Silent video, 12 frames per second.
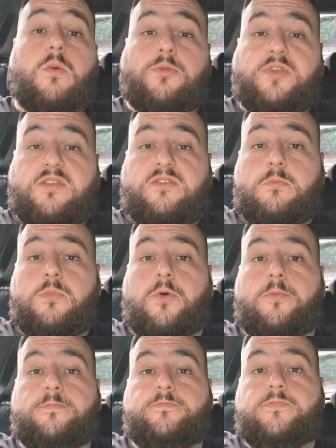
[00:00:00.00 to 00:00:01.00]
Well, dead
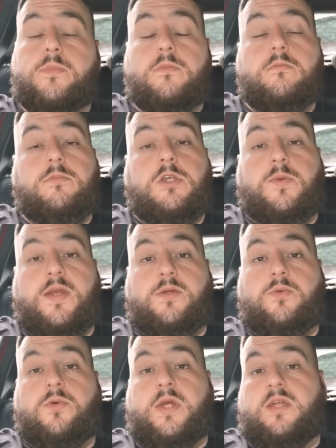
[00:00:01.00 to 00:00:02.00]
simple. You
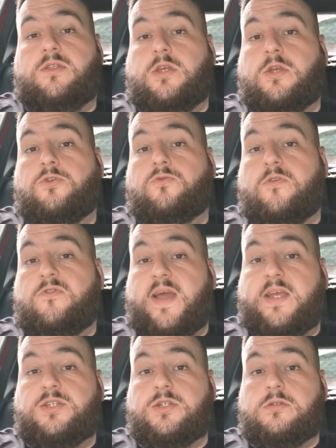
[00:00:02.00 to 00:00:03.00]
either use
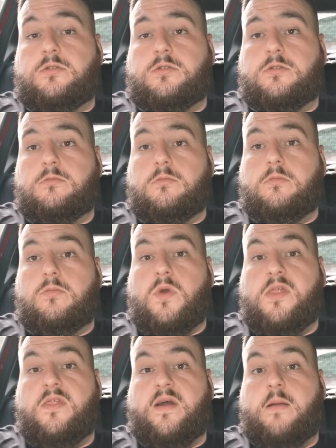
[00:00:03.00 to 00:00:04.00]
reflections,
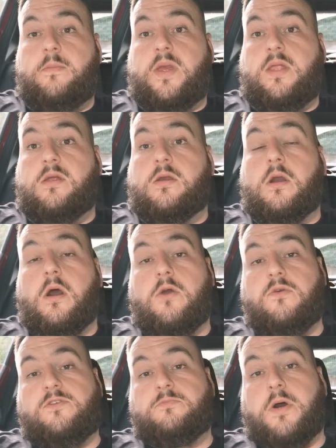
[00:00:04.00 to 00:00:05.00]
whether that be the
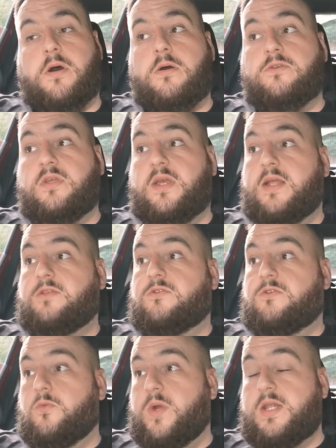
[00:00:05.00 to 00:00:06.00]
car is parked
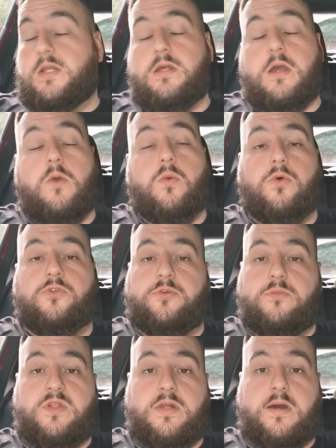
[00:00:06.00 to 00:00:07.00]
against a window or
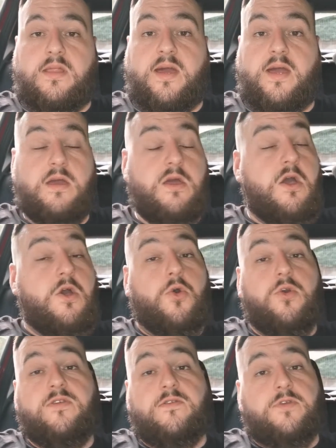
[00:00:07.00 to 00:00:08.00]
something like that,
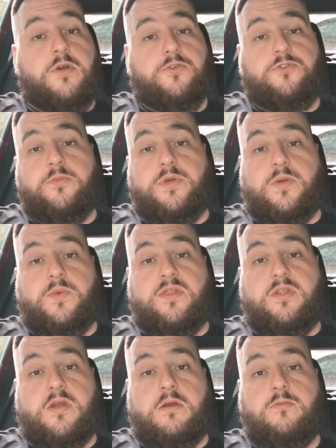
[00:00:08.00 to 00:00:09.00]
or if you've got somebody
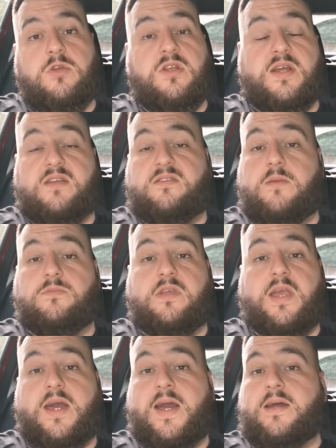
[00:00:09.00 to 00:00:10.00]
with you, you'd ask them
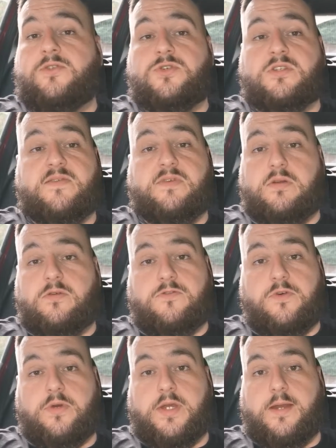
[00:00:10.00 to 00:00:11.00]
to get out and just have a look
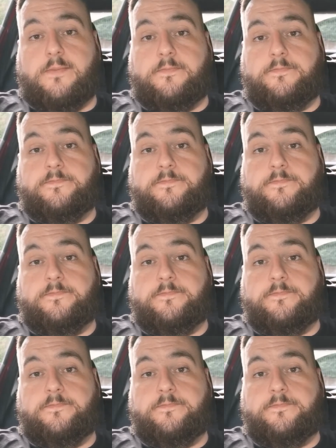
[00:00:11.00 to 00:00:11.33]
for you.